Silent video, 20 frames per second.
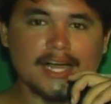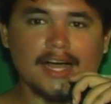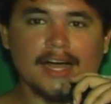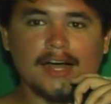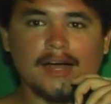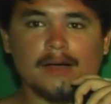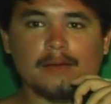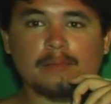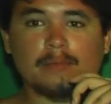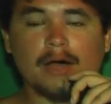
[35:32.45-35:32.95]

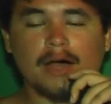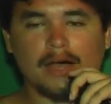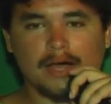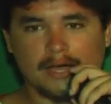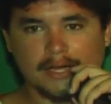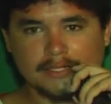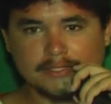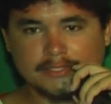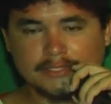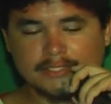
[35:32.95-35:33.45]

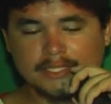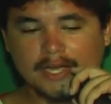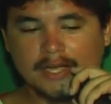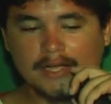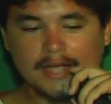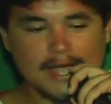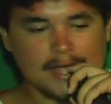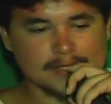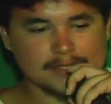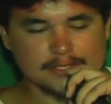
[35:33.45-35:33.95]
Hans
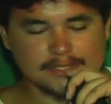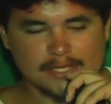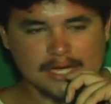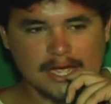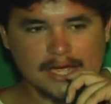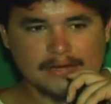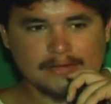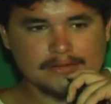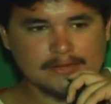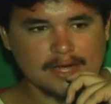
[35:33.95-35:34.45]
Young
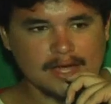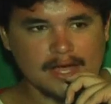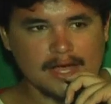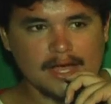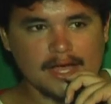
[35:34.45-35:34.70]
Einstein.